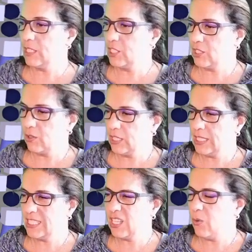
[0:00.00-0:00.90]
Just so this
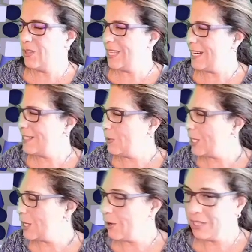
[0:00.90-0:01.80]
is there are no
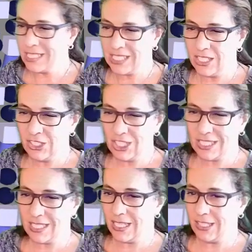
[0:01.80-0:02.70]
encodings here,
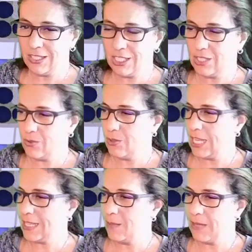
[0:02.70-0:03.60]
just to
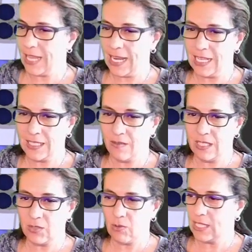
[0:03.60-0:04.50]
get the mechanics of
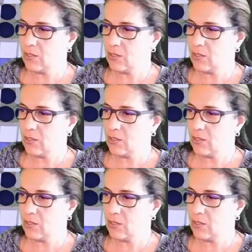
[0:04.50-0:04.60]
this right.